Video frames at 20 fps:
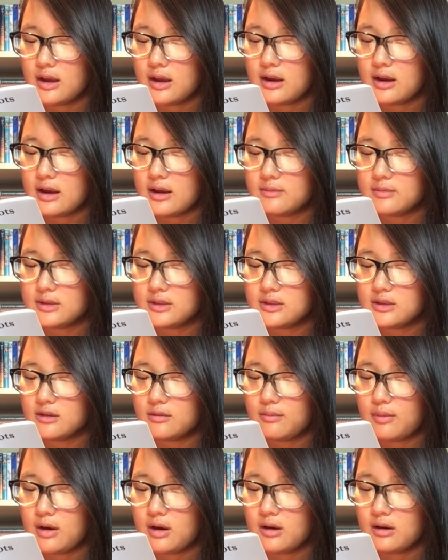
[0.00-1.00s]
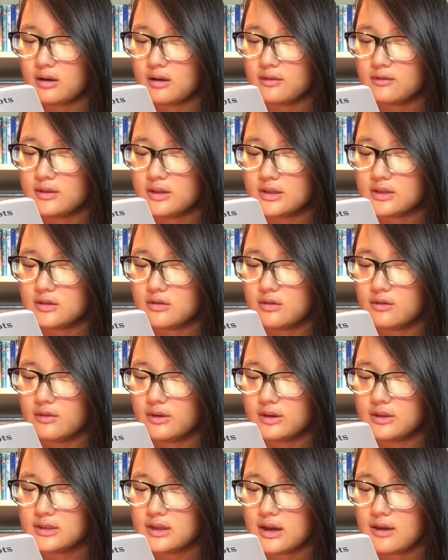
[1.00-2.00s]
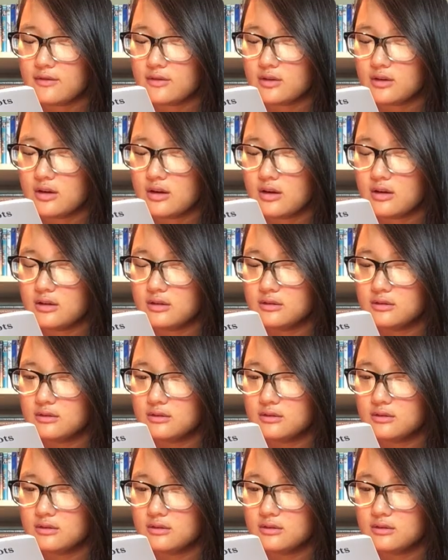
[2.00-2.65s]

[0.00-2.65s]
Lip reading: and I am still part of this universe after all.